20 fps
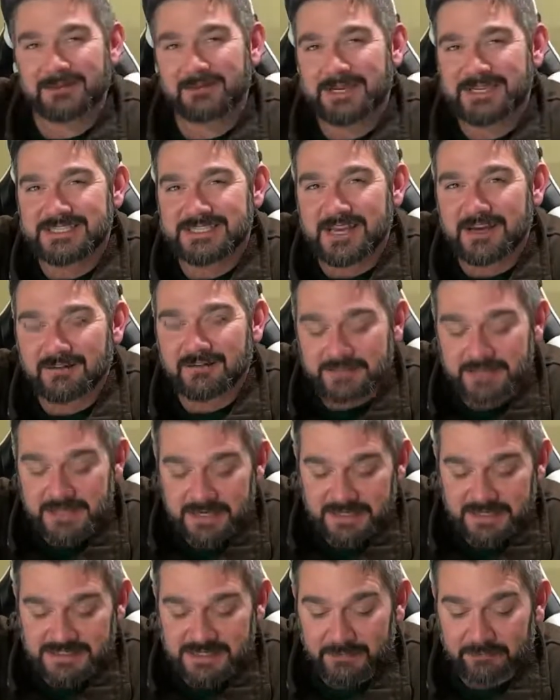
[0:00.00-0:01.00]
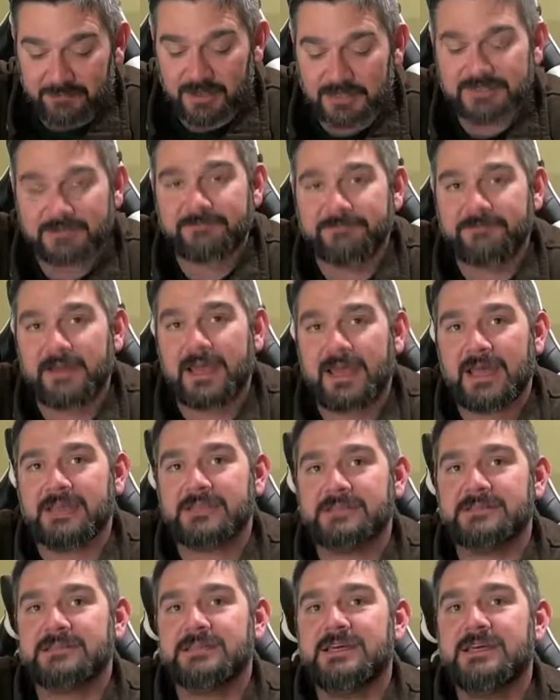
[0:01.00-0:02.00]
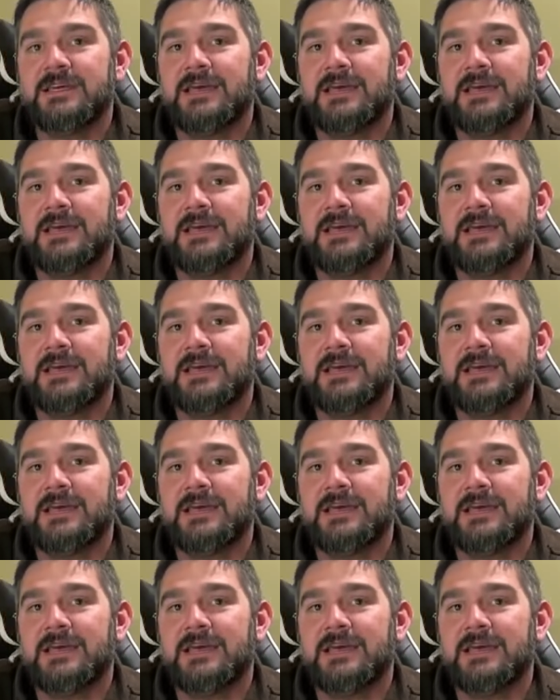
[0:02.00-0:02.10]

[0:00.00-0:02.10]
myself because I bought the fans,